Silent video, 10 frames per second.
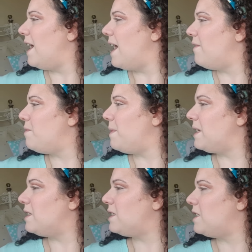I haven't
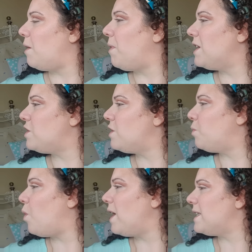made I might do the
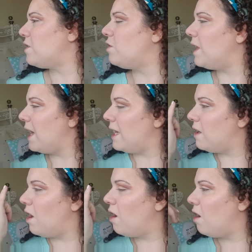white on the
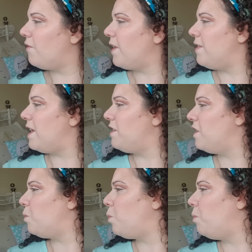inner half and then
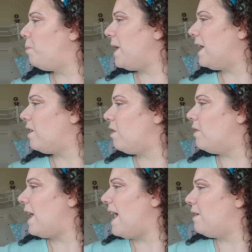the pink
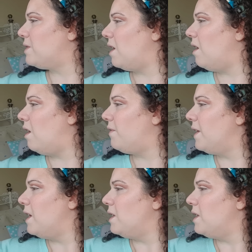on the outer half.